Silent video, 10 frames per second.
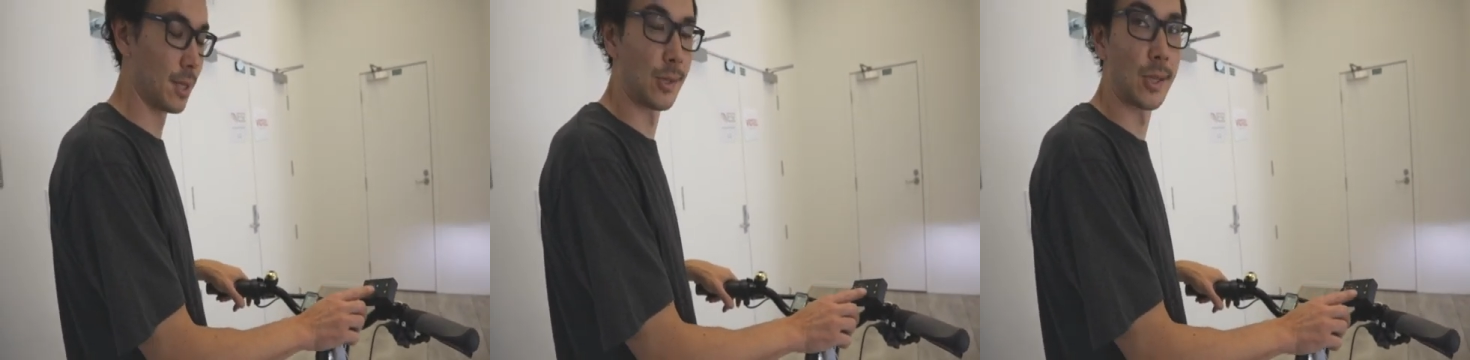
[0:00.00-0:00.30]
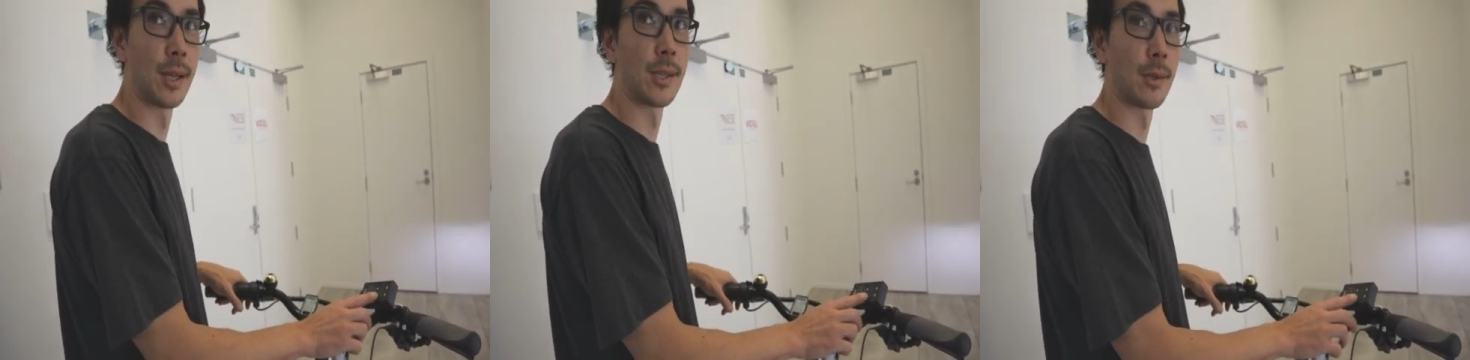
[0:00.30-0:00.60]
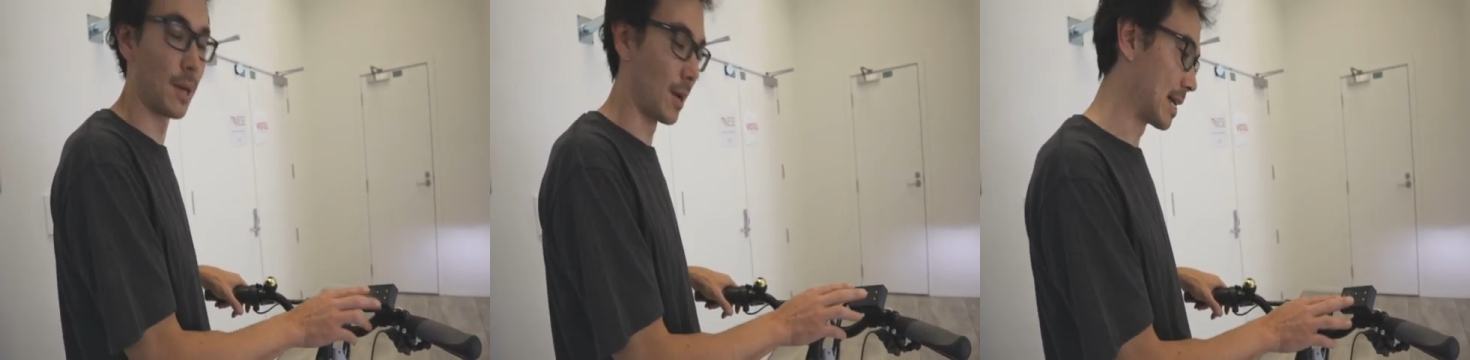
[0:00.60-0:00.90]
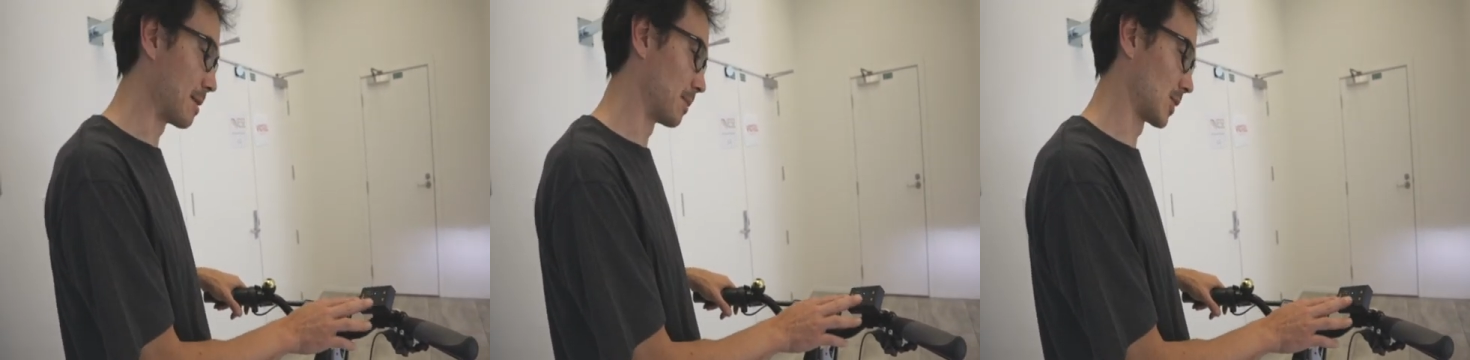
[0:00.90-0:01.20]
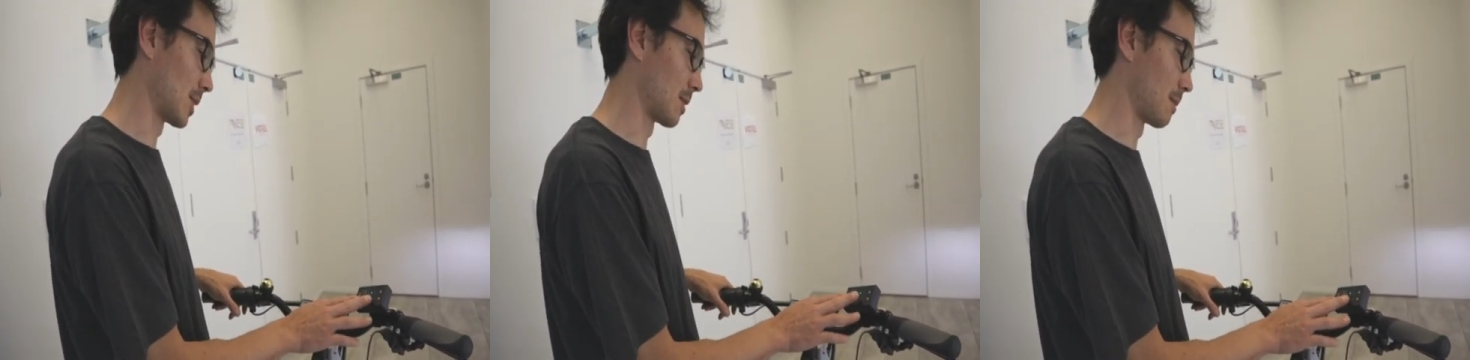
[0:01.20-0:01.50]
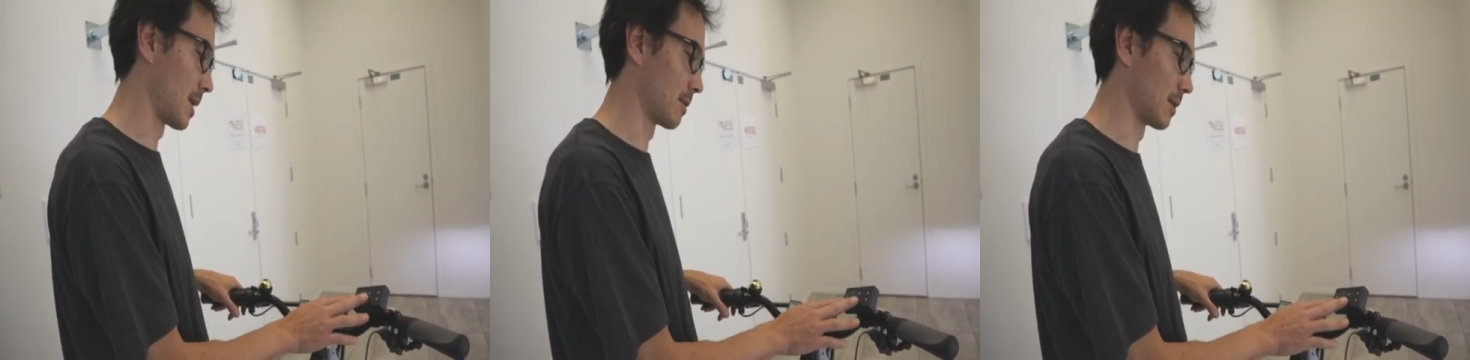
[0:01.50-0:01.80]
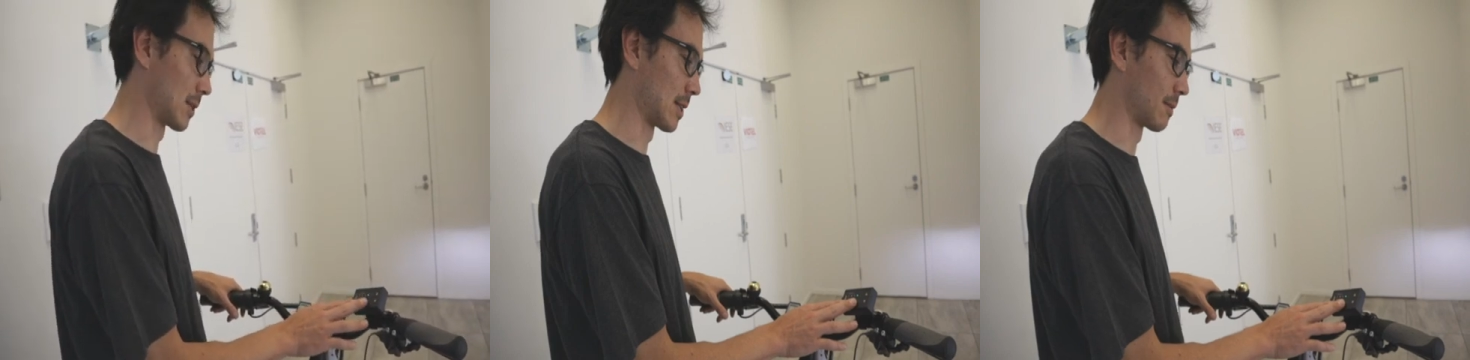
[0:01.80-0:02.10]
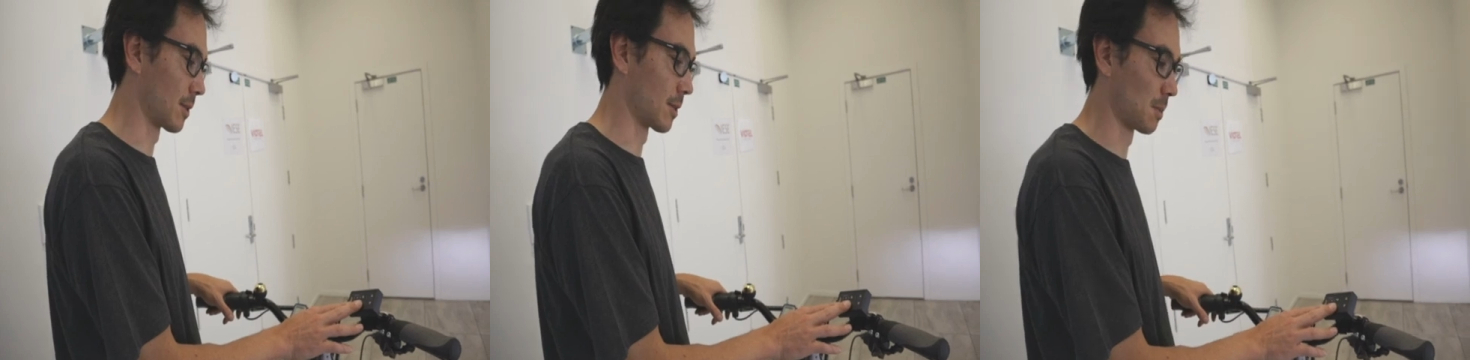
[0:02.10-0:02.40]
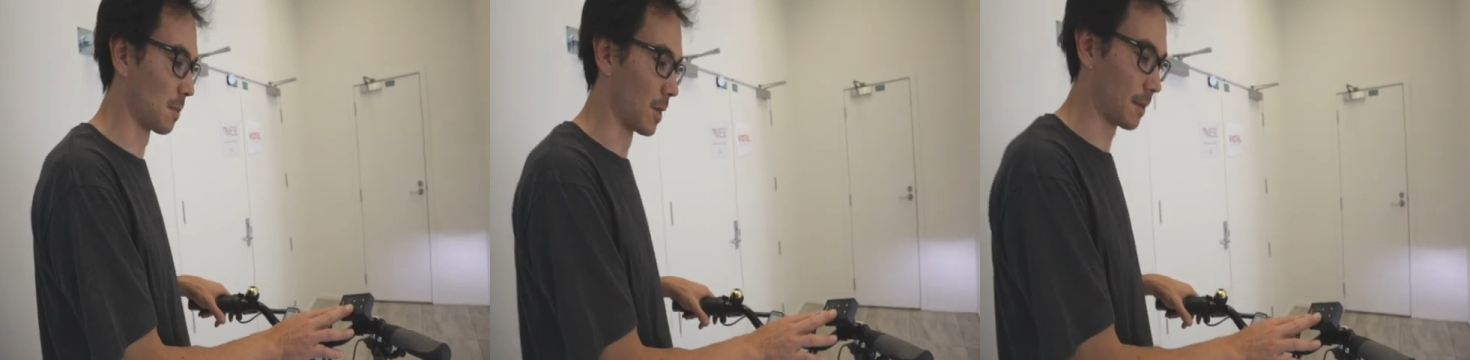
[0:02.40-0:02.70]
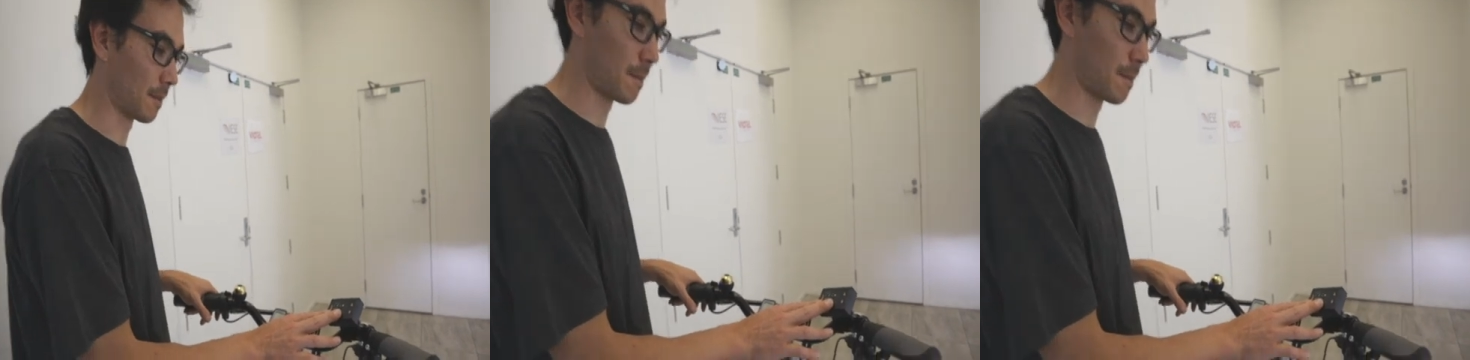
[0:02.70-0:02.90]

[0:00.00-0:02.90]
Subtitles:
In this case, about 80% of the battery is left on this bike.